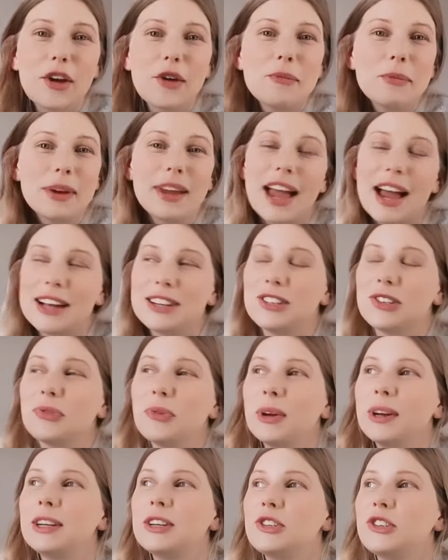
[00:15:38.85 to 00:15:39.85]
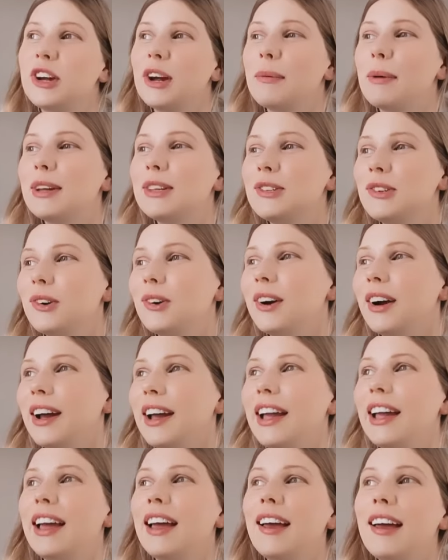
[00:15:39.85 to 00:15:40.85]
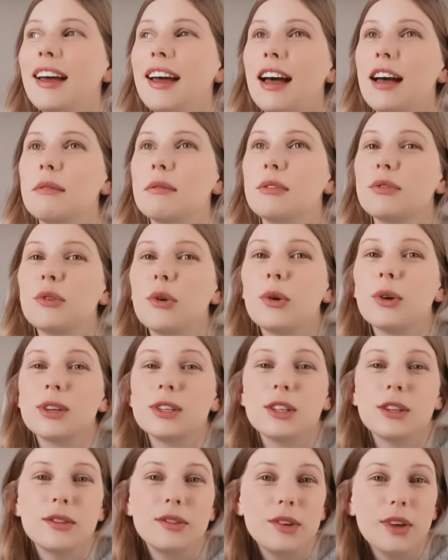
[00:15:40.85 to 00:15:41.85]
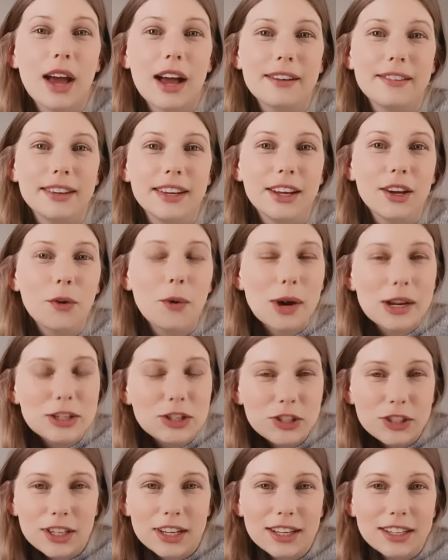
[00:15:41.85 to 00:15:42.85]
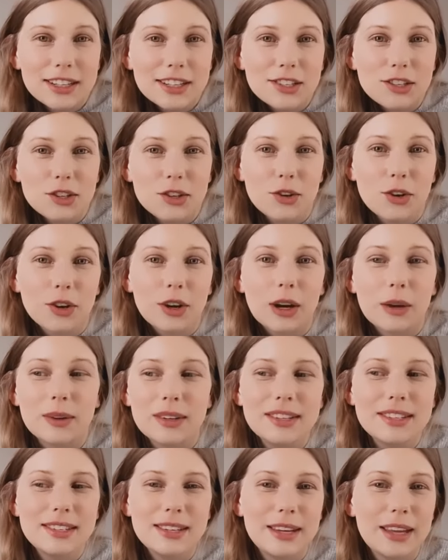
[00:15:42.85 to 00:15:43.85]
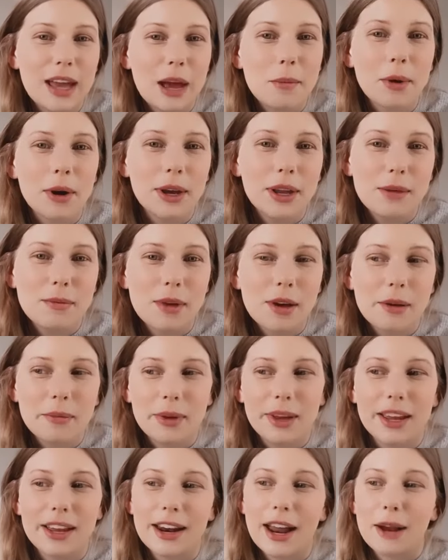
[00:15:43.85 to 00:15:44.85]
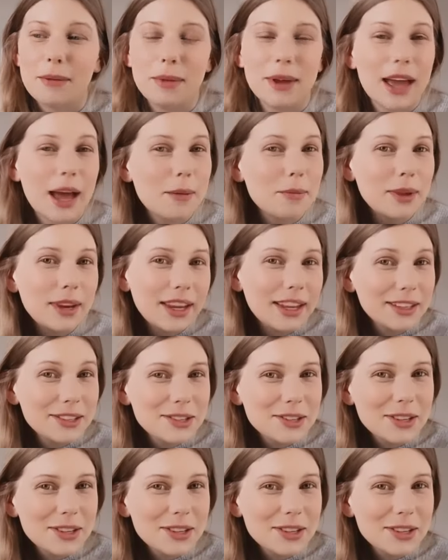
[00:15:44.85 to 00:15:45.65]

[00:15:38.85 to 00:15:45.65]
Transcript: But yeah, I just wanted to share my story. Of course, if you have any questions, you could always DM or email me and I'd be happy to answer.